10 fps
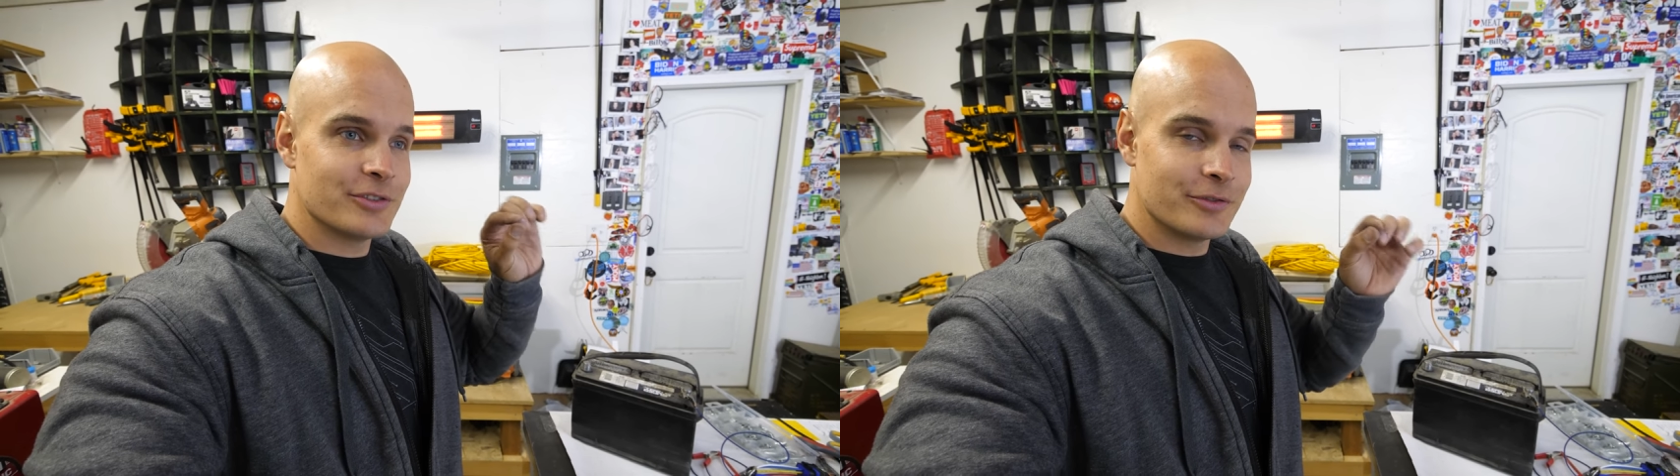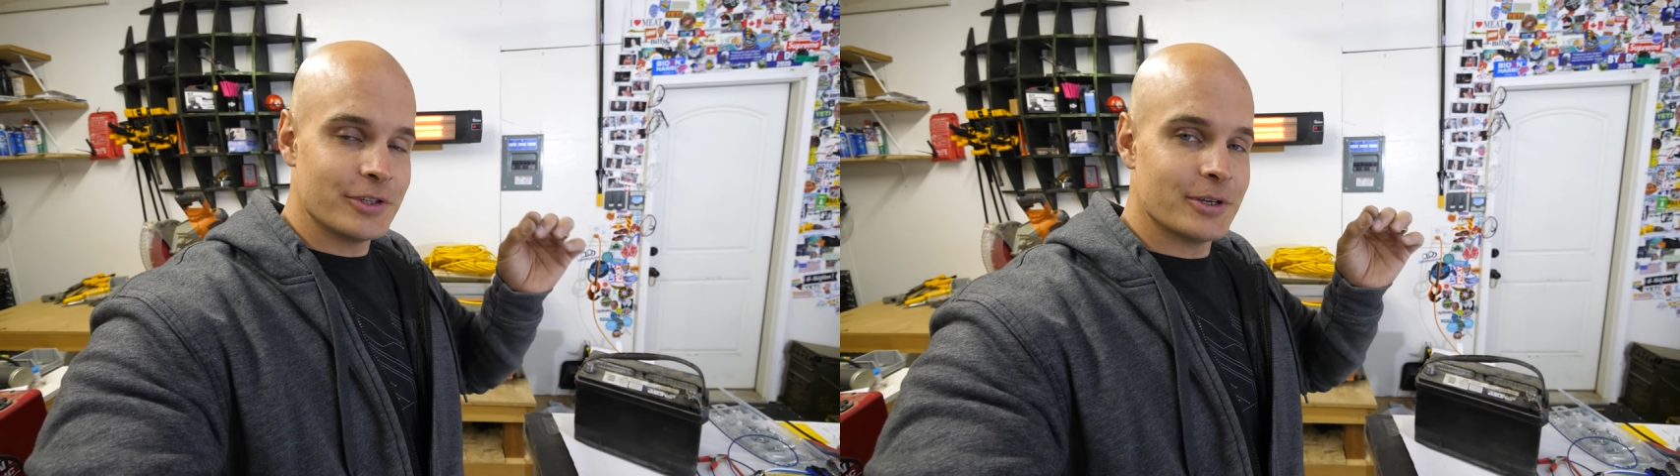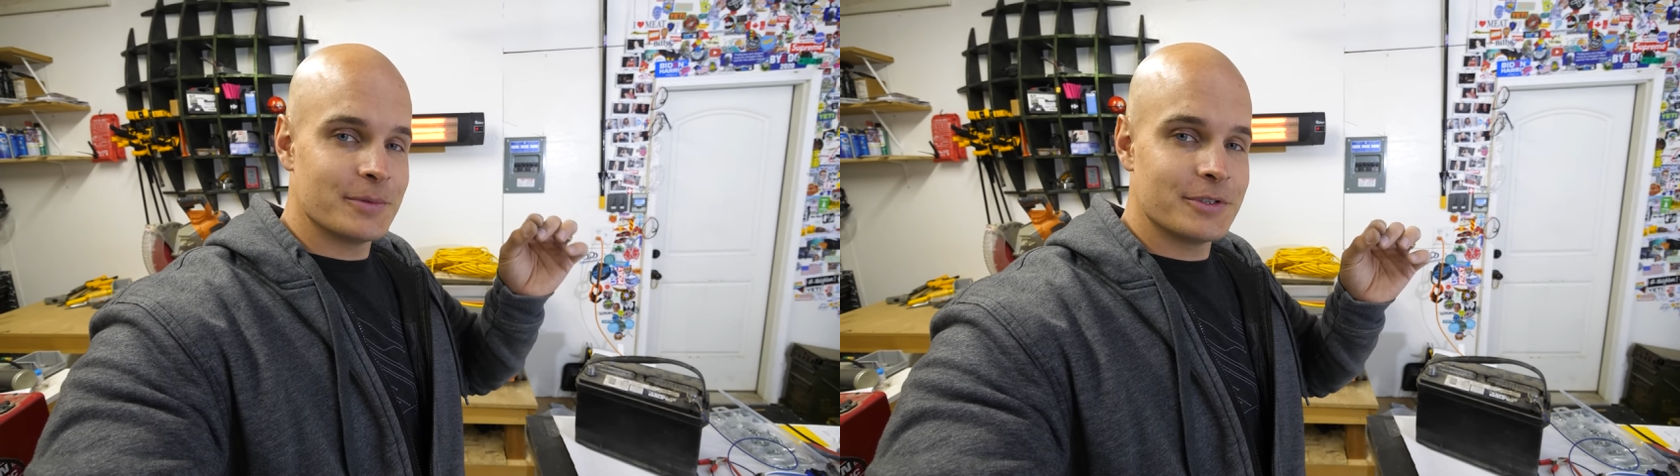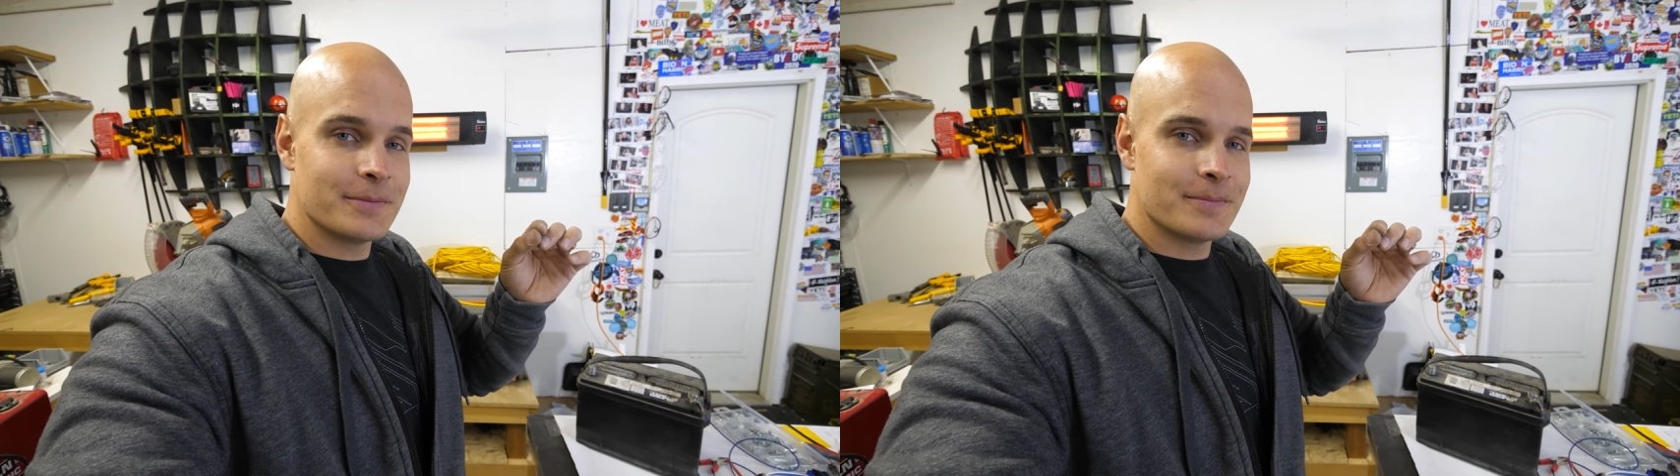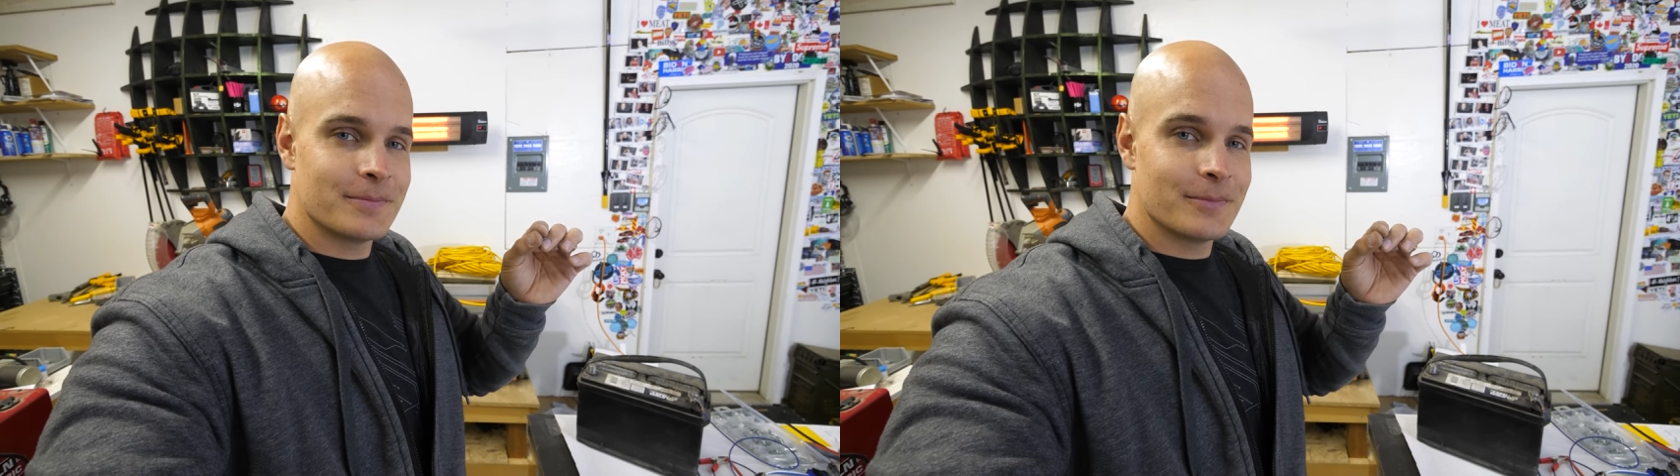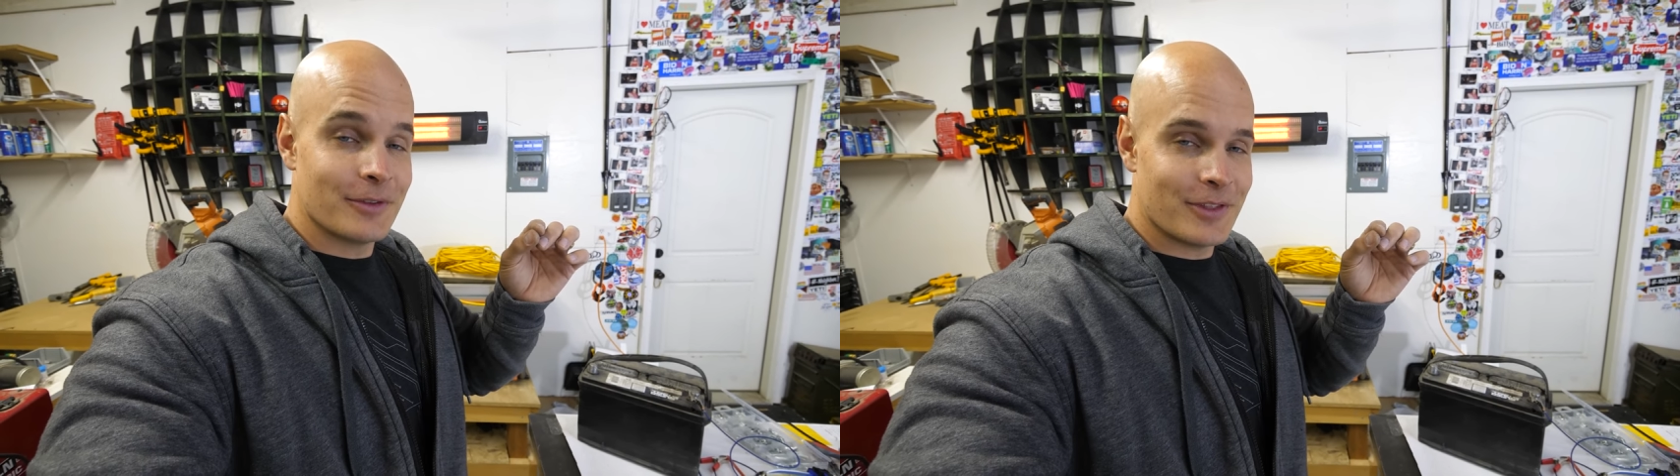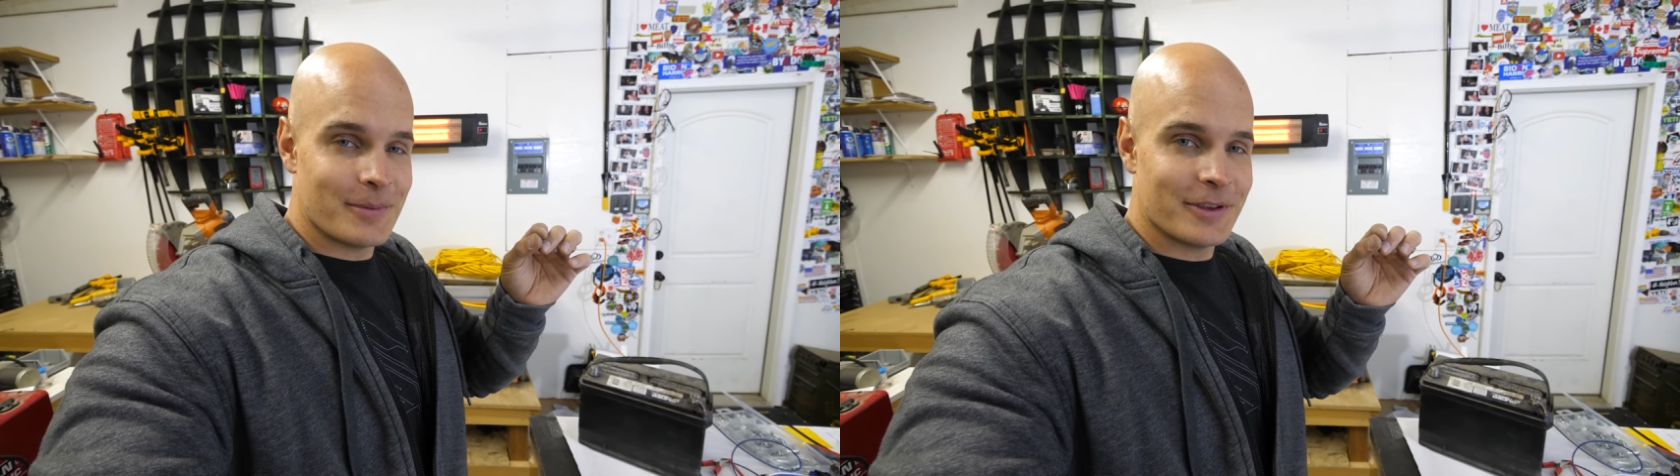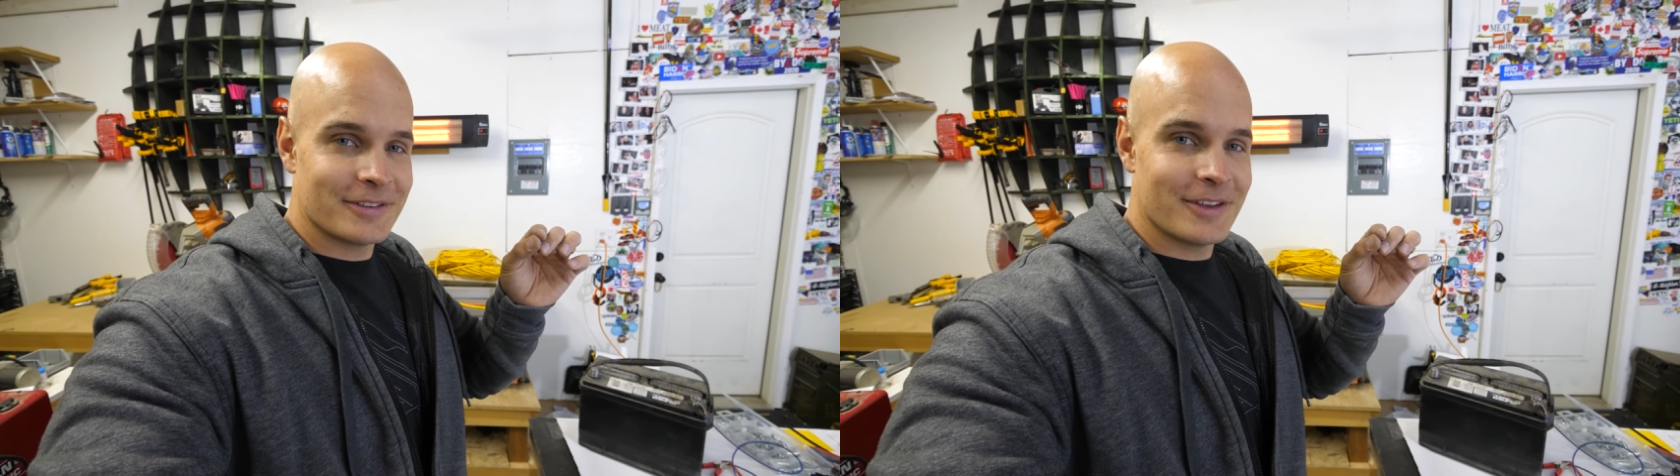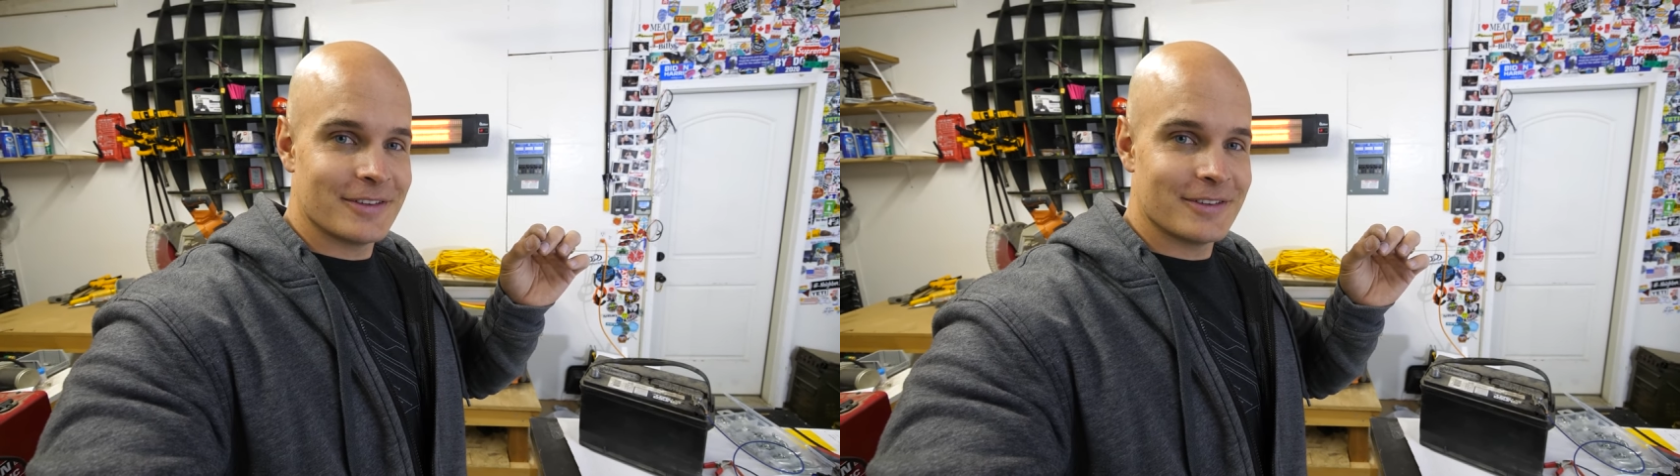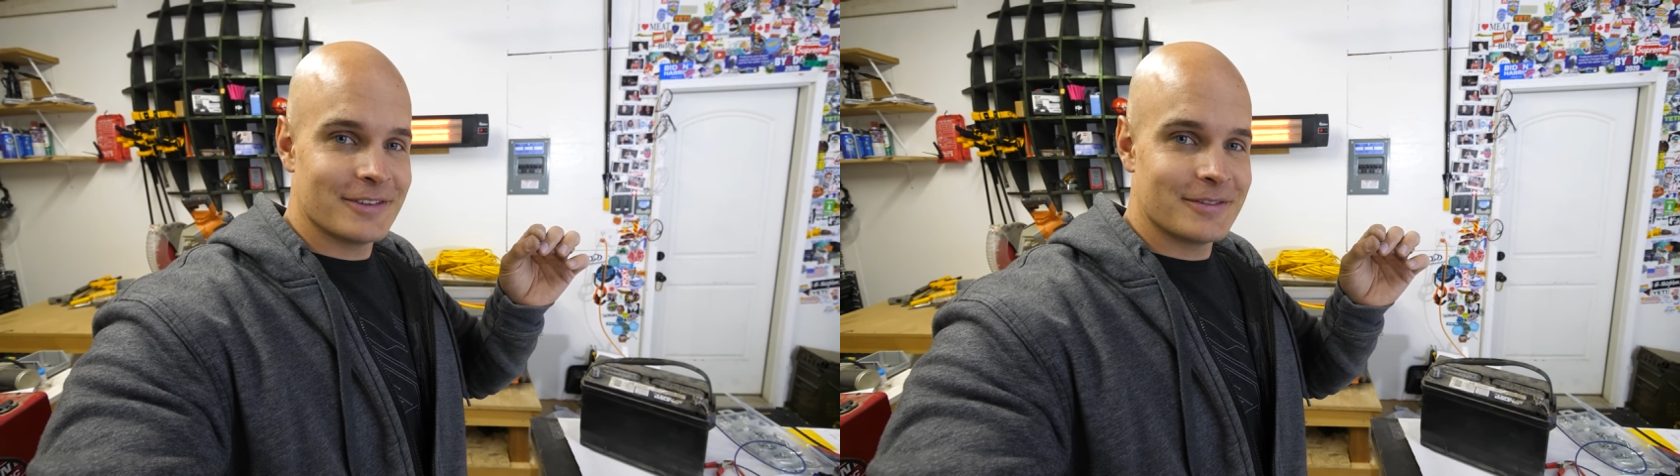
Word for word: flipped, if that makes sense.